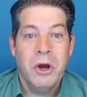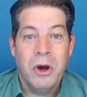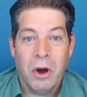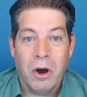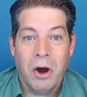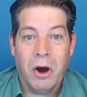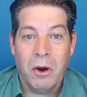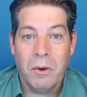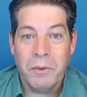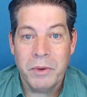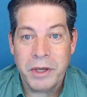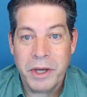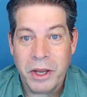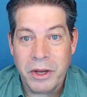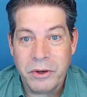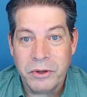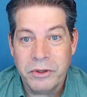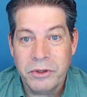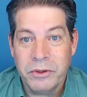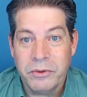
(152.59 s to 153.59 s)
All
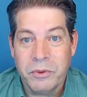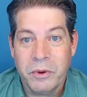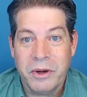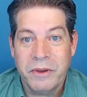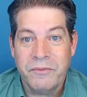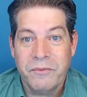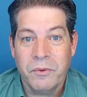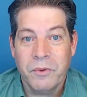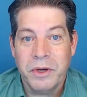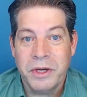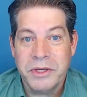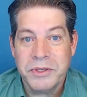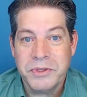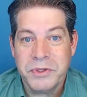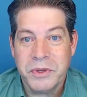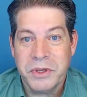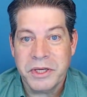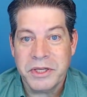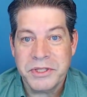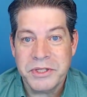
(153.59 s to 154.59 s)
124
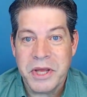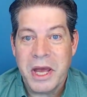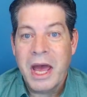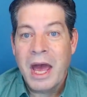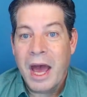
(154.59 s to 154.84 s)
districts